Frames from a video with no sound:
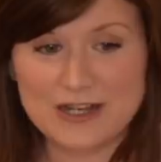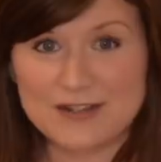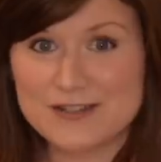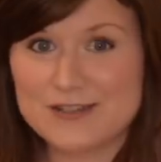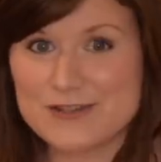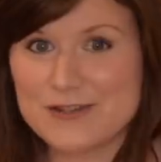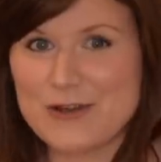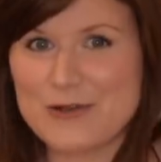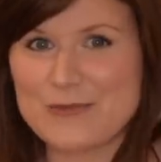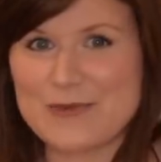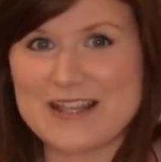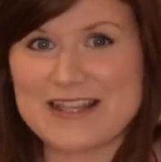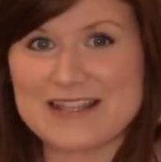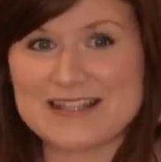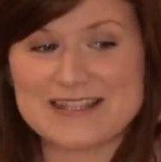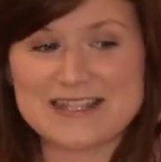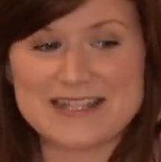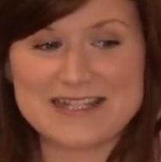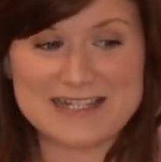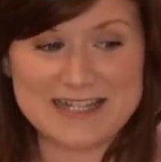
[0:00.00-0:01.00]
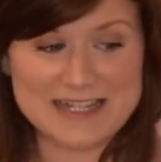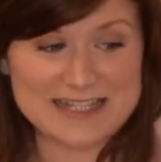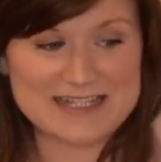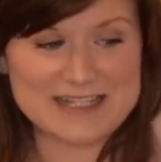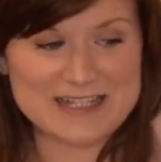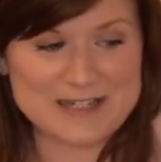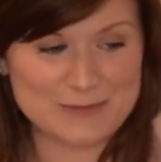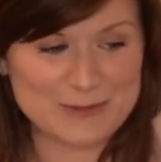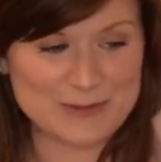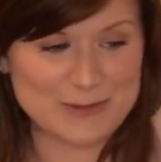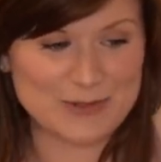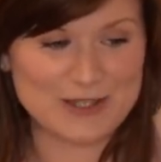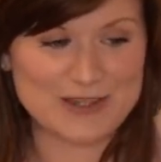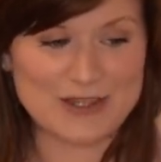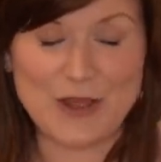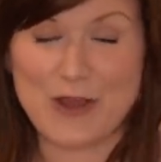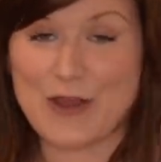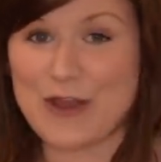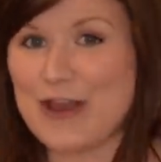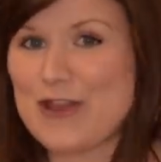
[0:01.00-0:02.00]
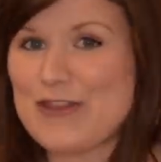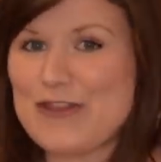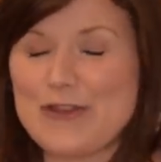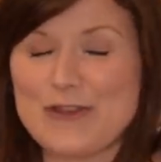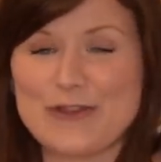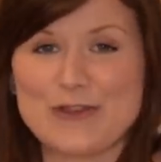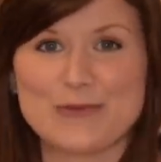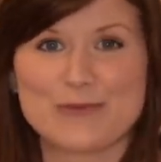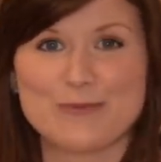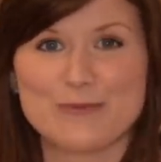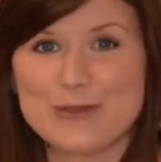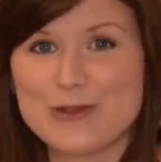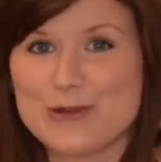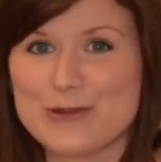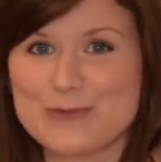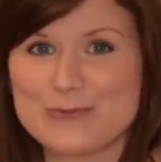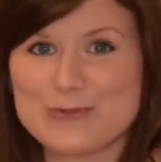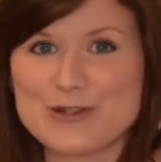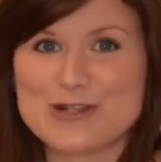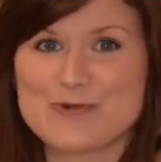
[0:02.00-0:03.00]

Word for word: telescope is the distance between the Earth and the Moon,